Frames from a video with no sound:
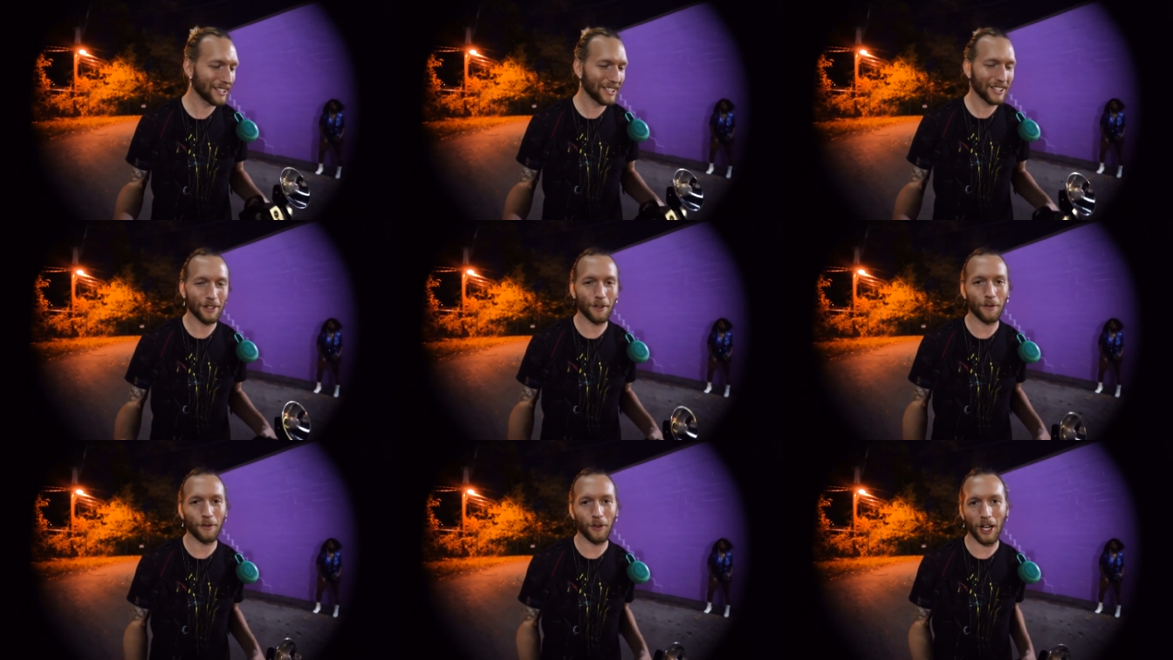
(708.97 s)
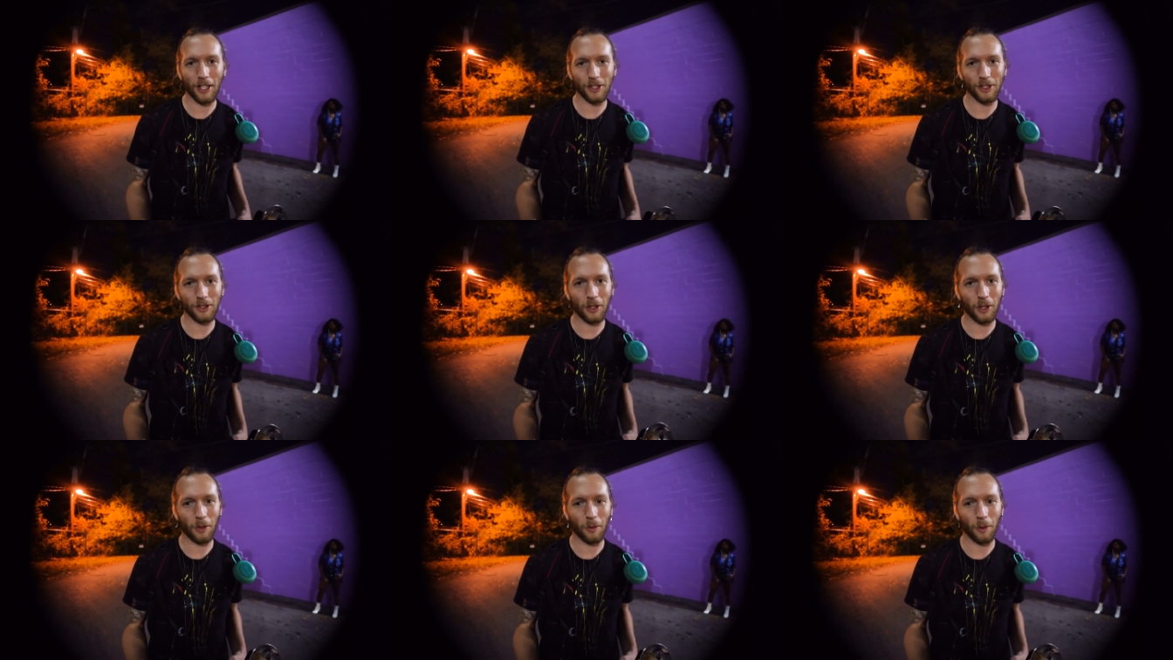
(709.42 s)
the flash is
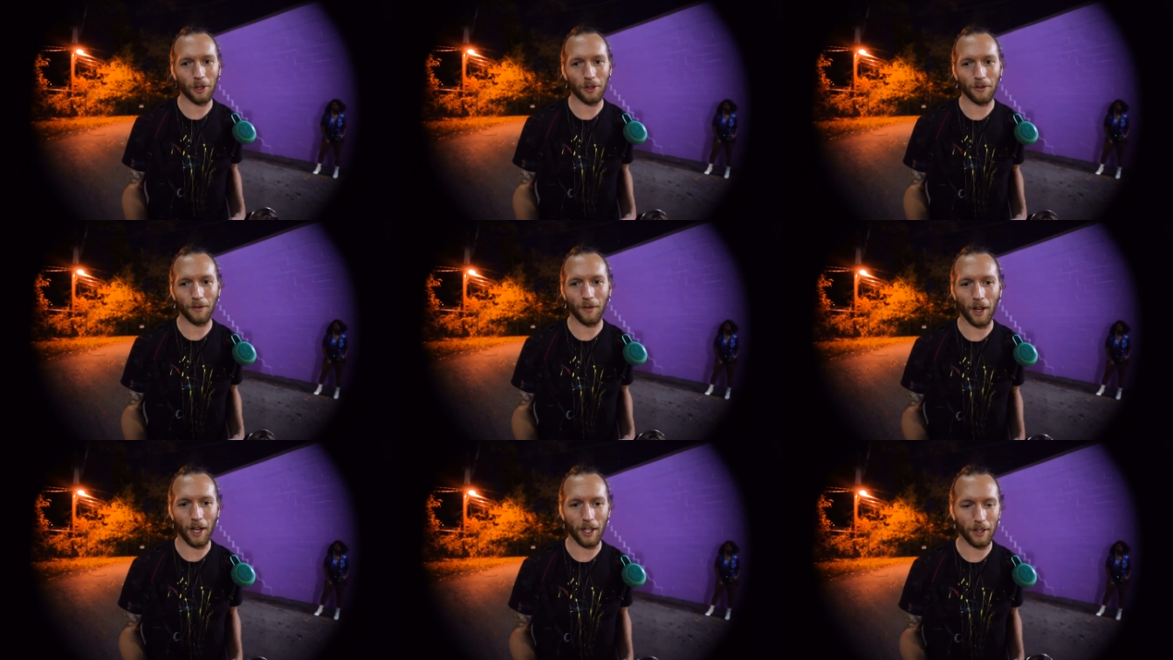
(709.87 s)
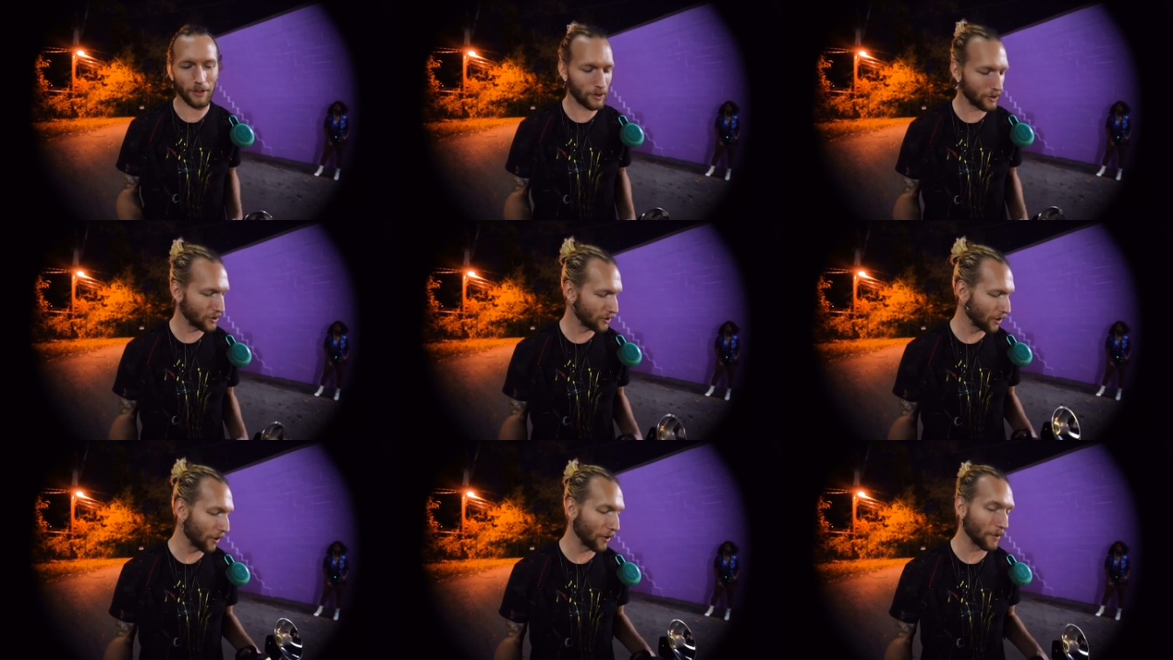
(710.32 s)
gonna work fine.
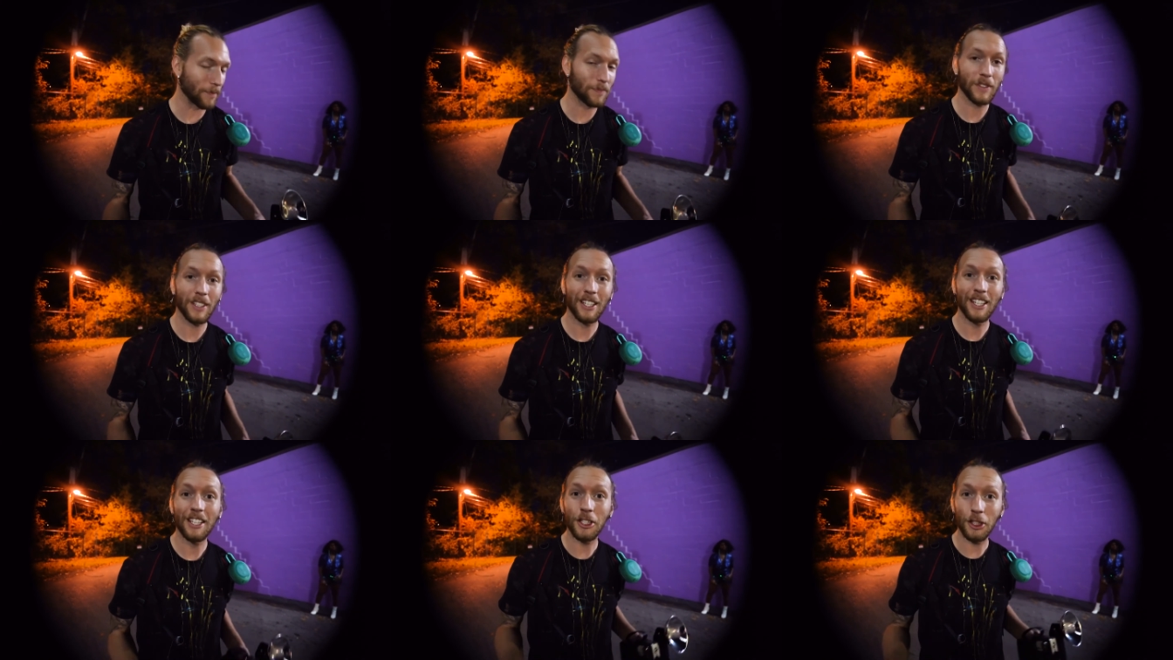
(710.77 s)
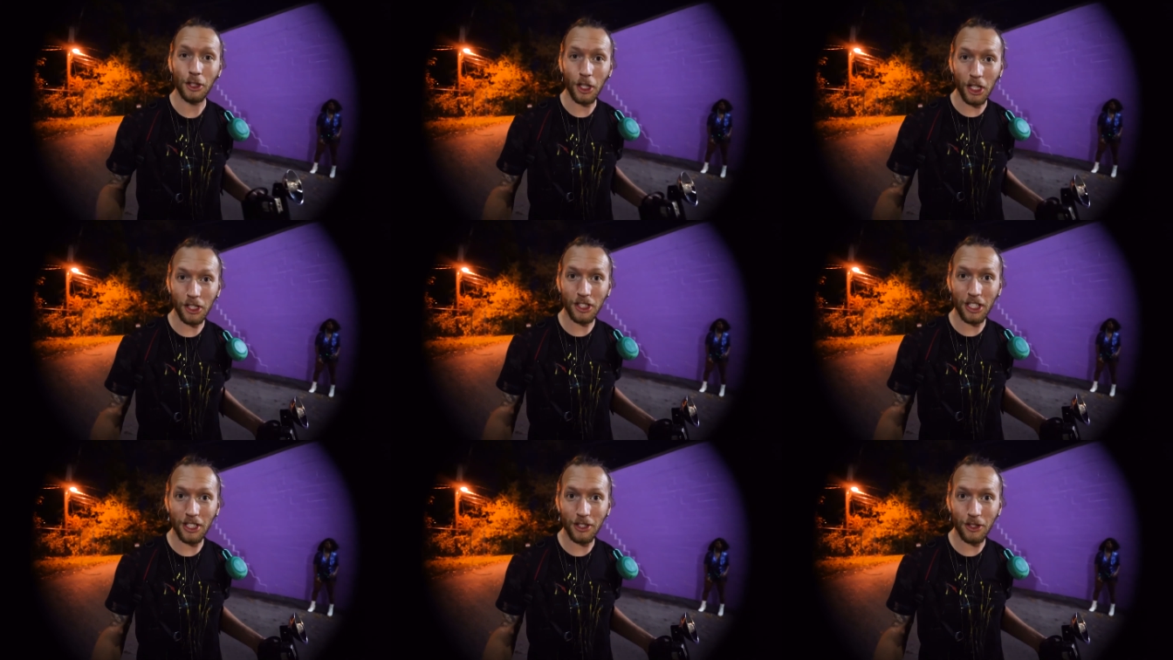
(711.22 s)
So,
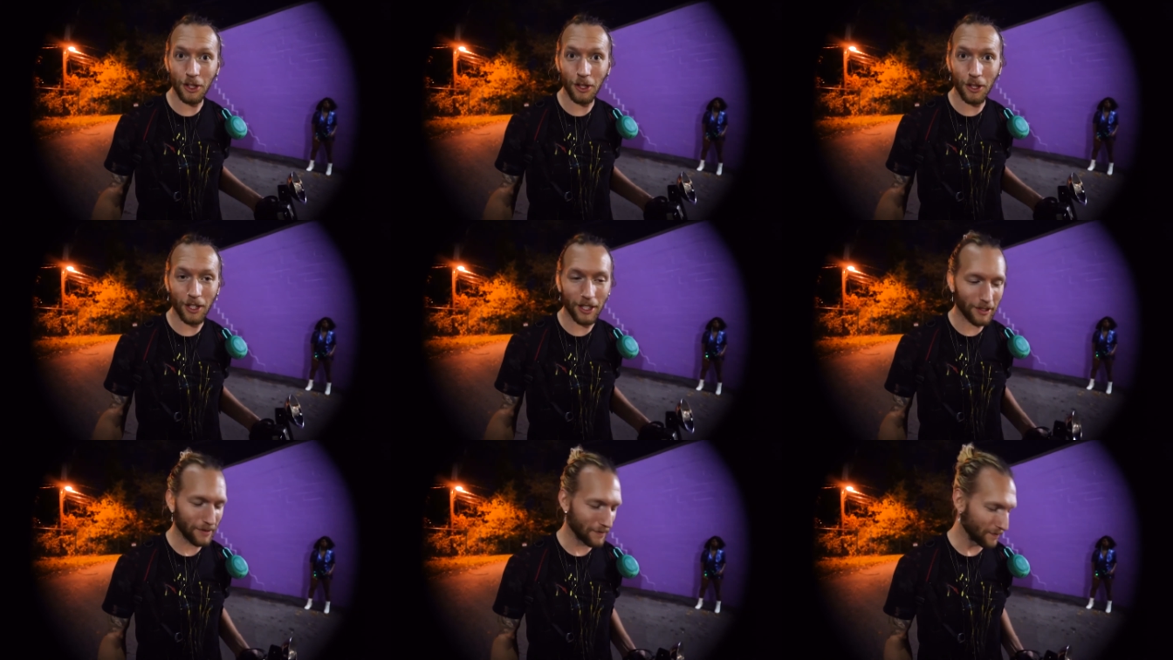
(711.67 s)
let's get to it.